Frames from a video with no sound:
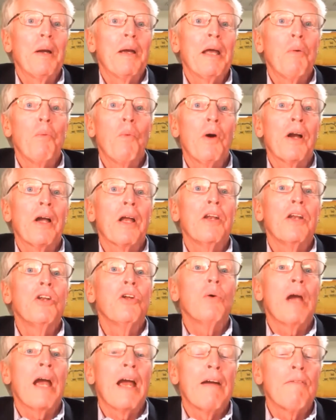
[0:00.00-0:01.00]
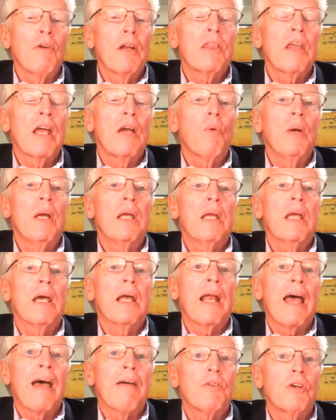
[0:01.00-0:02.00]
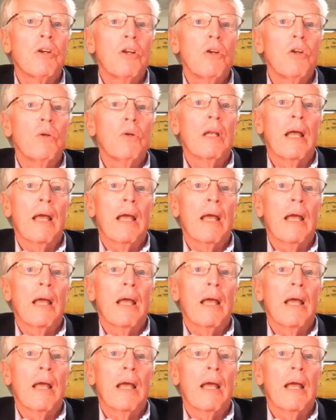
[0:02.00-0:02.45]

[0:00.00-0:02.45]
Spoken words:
and we're going to do everything we can after you